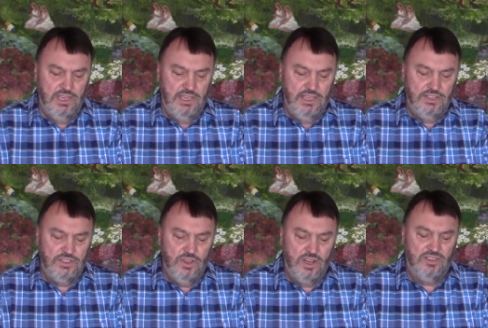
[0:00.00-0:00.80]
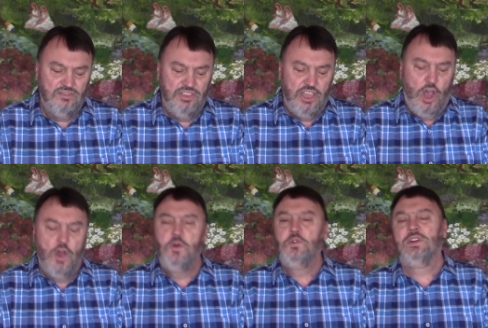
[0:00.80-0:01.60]
He's not the
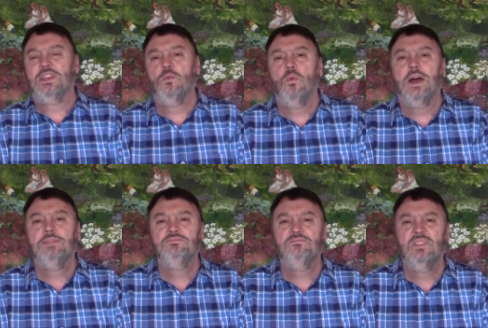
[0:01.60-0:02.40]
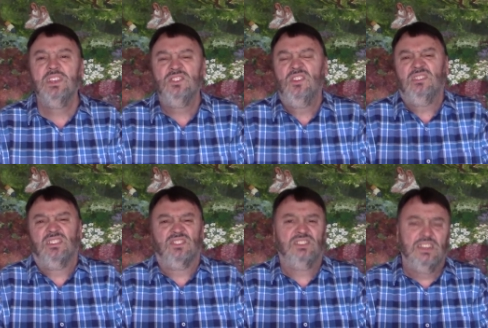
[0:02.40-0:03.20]
only one. He's not the
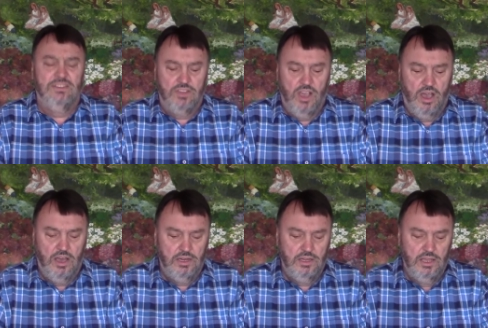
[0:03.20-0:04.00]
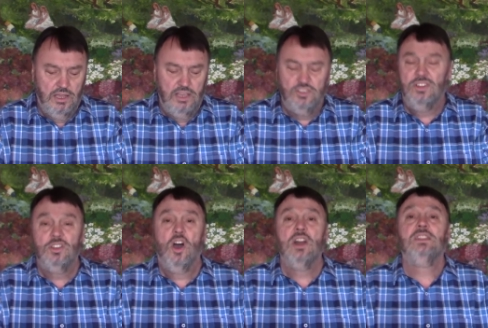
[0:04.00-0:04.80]
Son of God. He's not
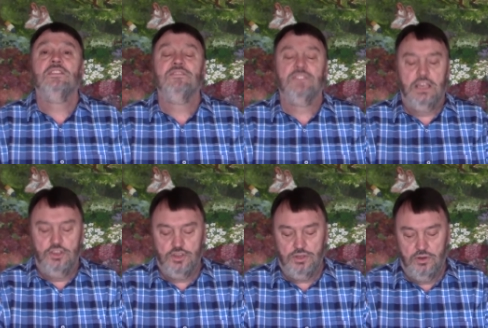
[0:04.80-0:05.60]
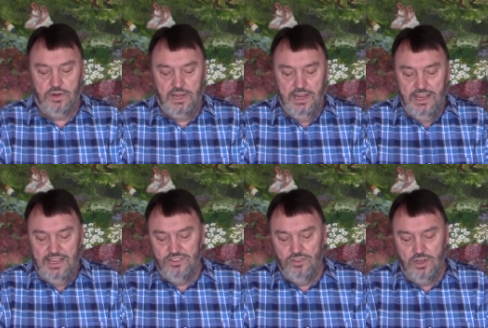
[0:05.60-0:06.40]
God in the flesh, all right?
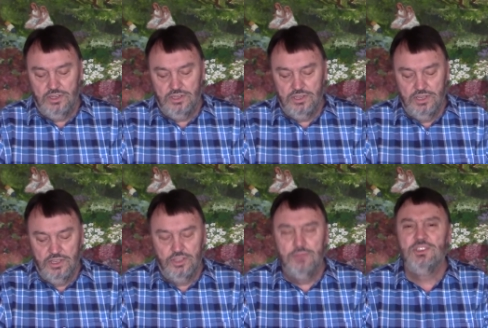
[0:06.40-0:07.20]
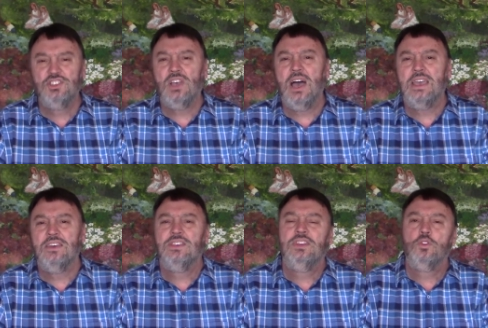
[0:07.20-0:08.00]
He's not the Messiah,
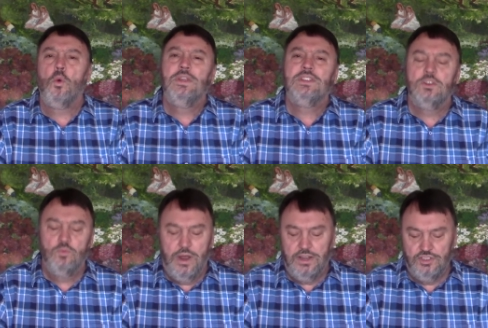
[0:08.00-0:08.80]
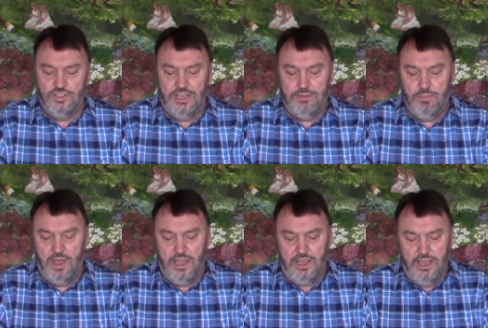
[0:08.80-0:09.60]
the anointed one sent
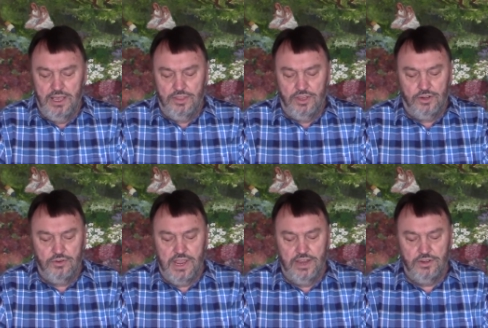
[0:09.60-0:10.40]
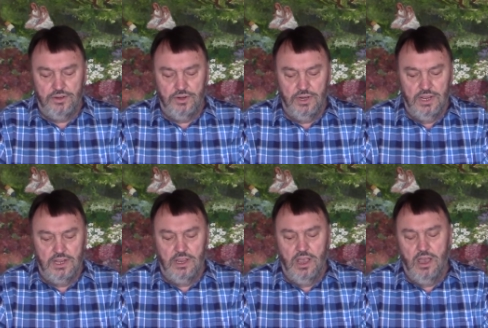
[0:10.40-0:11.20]
by the Creator
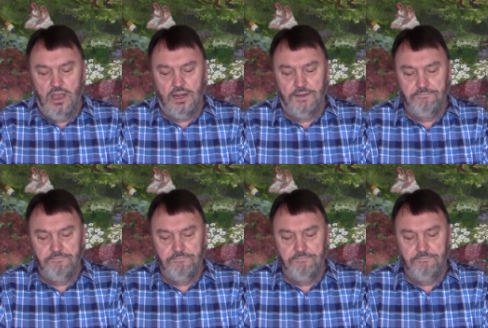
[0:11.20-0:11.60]
God.